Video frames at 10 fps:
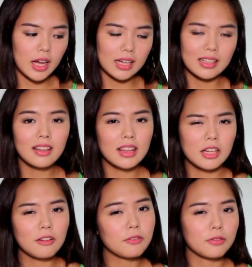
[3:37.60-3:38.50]
that, I didn't
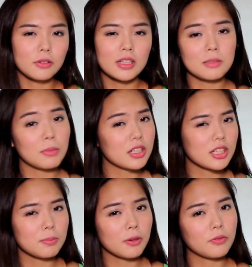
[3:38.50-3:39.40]
think of food as much
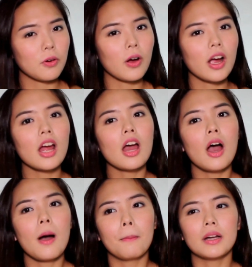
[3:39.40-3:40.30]
as before,
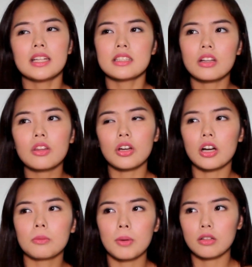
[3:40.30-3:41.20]
but I still
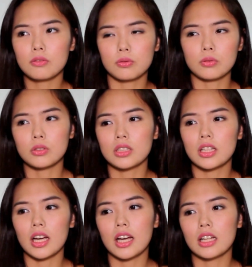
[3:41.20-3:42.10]
thought about food.
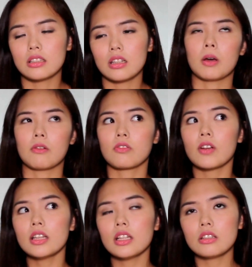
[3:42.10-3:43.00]
And my
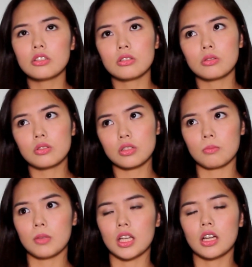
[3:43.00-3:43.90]
friend introduced
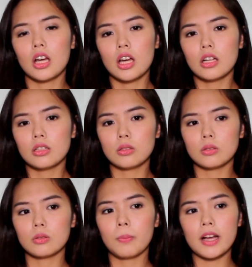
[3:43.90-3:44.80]
me
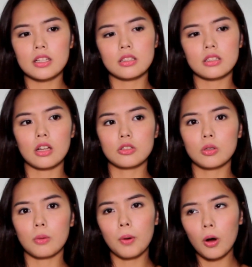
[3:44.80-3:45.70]
to pes
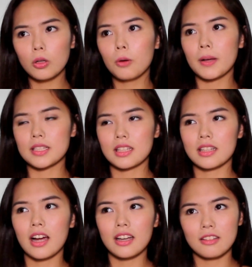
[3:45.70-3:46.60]
to a pollo
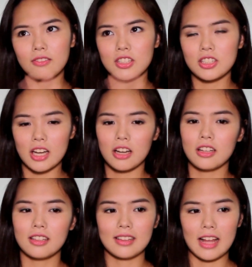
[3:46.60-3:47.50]
pescatarian vegetarian